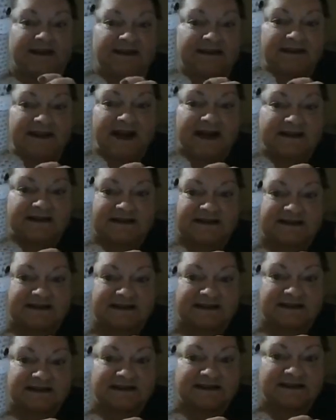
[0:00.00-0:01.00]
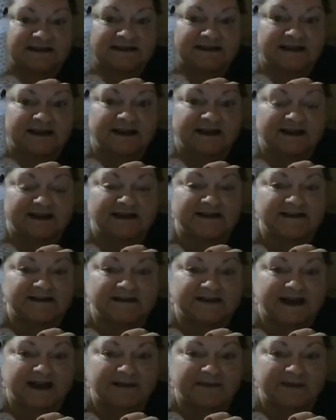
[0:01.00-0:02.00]
Yes, it
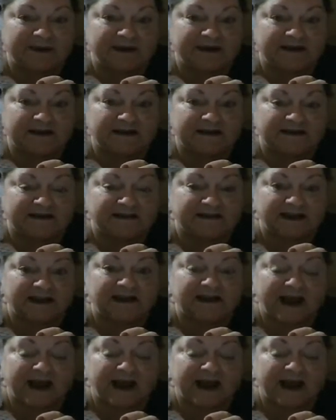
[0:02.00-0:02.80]
is a penis, an